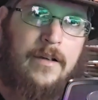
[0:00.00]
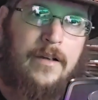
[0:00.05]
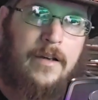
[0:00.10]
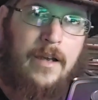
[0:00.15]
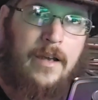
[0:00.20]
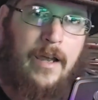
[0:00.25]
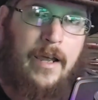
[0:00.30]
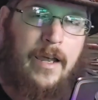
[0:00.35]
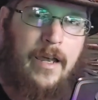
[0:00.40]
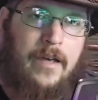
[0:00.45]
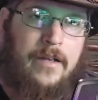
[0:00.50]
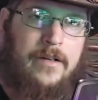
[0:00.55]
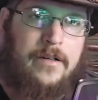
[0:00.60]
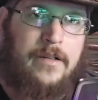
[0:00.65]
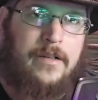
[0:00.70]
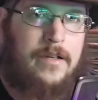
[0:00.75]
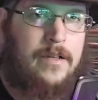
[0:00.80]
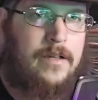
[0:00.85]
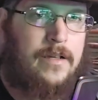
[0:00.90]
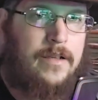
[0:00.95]

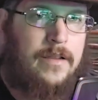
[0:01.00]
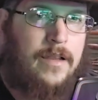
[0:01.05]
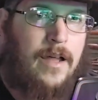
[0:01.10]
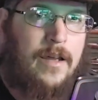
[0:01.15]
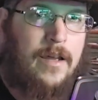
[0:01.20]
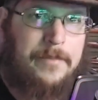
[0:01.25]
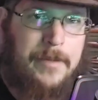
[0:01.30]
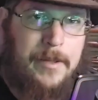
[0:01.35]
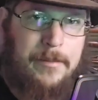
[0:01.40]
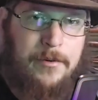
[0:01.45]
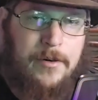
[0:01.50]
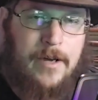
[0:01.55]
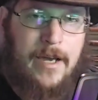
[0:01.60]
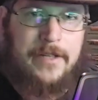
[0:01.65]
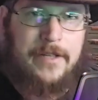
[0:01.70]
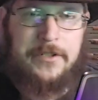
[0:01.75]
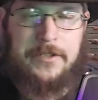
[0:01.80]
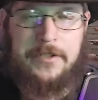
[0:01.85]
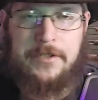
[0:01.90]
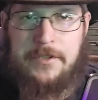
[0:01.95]
And a lot of people
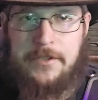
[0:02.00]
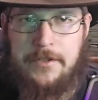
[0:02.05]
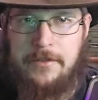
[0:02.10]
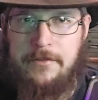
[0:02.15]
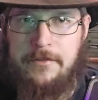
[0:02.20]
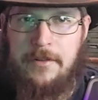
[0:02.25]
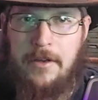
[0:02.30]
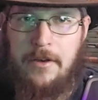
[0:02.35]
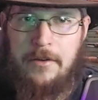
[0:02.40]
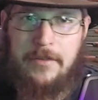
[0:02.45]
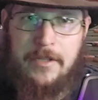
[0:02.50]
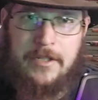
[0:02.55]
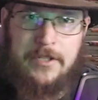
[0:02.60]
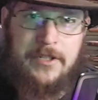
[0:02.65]
actually do know this